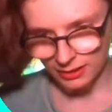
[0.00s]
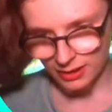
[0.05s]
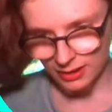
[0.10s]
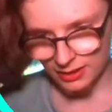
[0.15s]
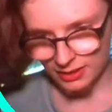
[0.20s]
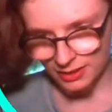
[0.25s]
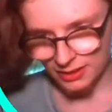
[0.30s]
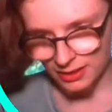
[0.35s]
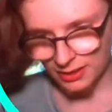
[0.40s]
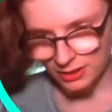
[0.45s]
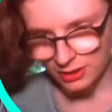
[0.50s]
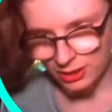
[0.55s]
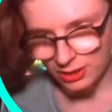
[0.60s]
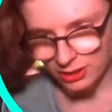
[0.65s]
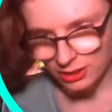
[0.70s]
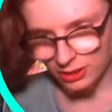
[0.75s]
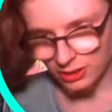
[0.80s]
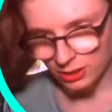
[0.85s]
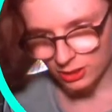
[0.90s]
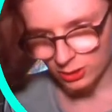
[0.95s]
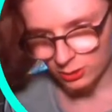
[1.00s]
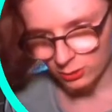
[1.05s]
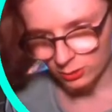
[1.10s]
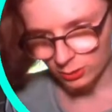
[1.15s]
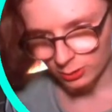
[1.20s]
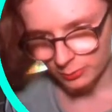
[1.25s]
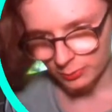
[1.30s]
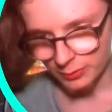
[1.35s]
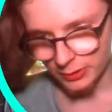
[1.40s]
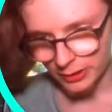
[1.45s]
I nudge his
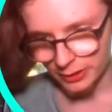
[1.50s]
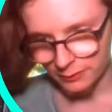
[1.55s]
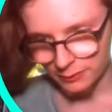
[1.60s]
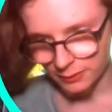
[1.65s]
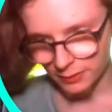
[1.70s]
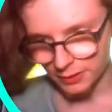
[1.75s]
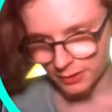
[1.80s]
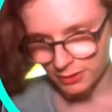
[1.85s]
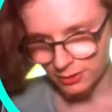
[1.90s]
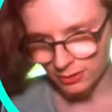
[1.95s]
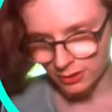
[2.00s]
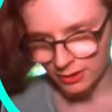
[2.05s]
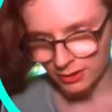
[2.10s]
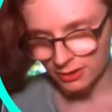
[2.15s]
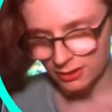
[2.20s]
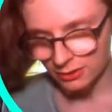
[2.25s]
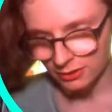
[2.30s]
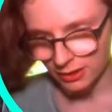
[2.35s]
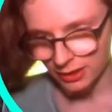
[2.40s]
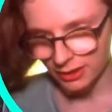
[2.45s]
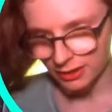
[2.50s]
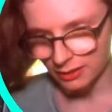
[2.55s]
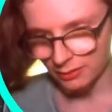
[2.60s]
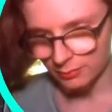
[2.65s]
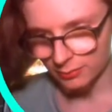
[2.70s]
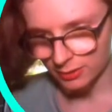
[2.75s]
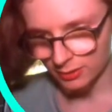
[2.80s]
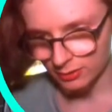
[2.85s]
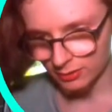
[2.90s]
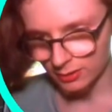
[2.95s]
shoulder playfully, trying to lighten the
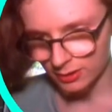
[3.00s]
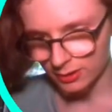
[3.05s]
mood.